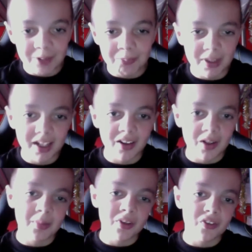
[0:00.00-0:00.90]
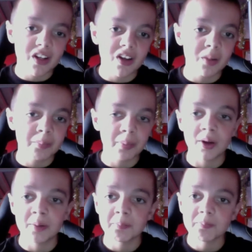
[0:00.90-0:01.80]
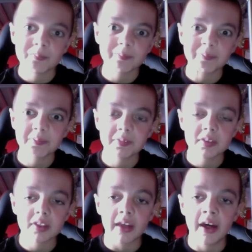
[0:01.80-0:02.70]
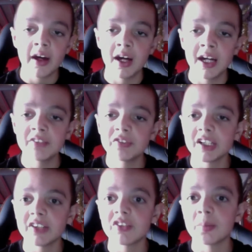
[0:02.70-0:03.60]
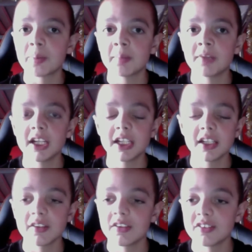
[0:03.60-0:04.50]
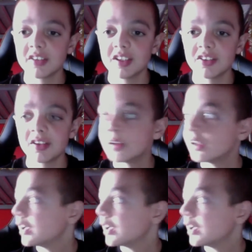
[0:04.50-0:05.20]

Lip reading: being on a Monday night, but if we get to the Premier League this season,